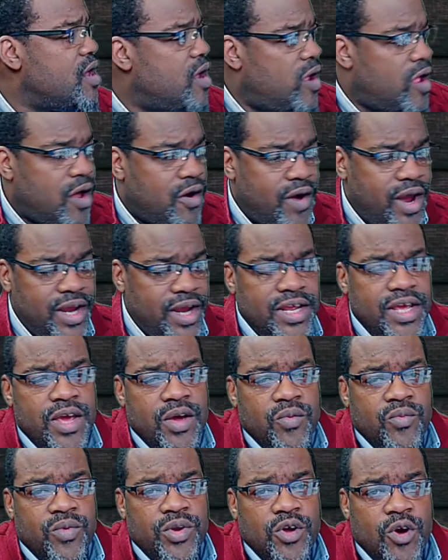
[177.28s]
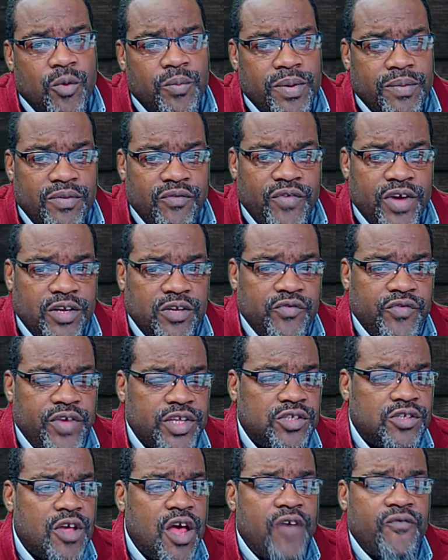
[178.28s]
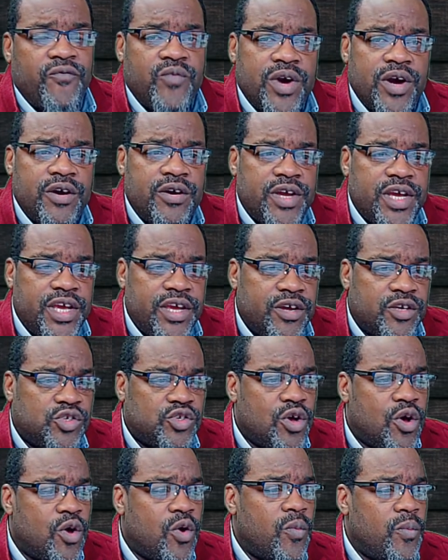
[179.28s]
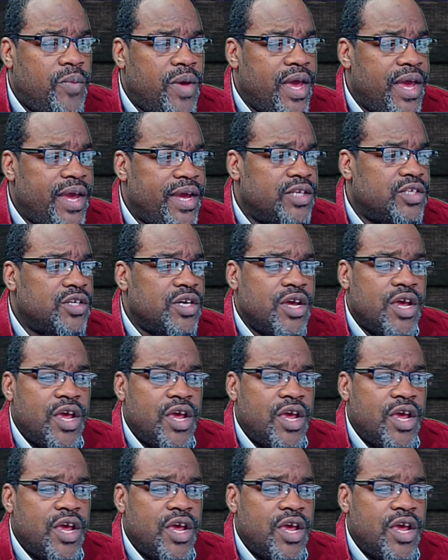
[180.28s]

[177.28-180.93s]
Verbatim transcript: All right, when you open up the VectorVest software, here's the homepage.